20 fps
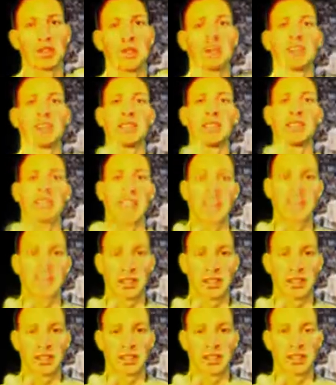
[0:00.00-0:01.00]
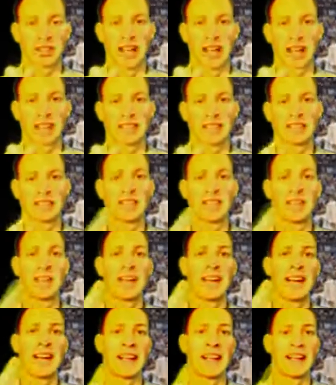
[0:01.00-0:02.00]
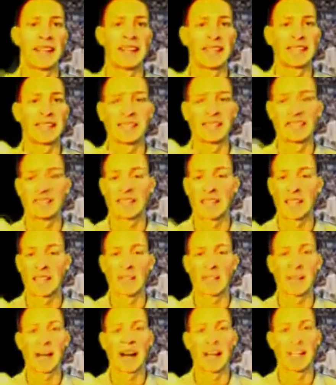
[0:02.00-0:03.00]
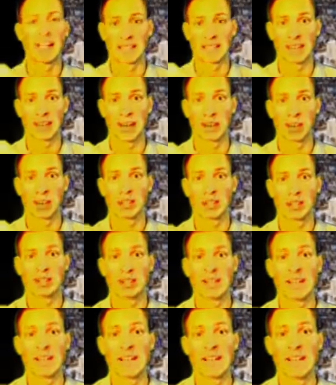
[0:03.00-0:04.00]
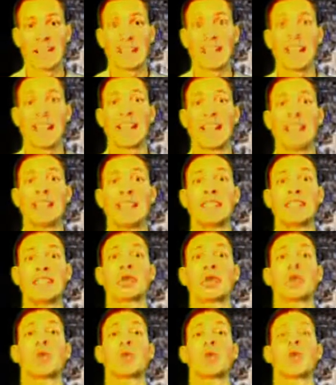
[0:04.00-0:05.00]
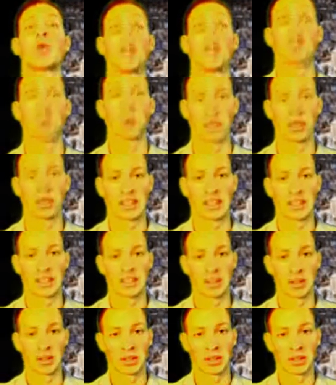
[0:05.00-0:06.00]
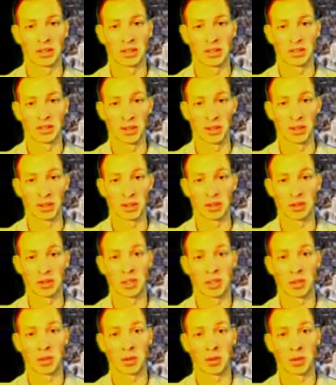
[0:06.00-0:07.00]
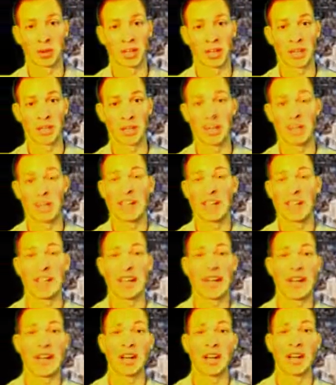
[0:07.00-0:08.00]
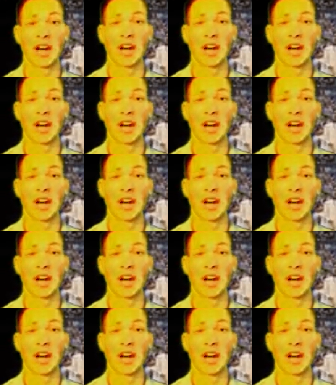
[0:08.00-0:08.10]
doing the same exercises, and taking the same diet as I was, they had an incredible increase in their vertical jump program. And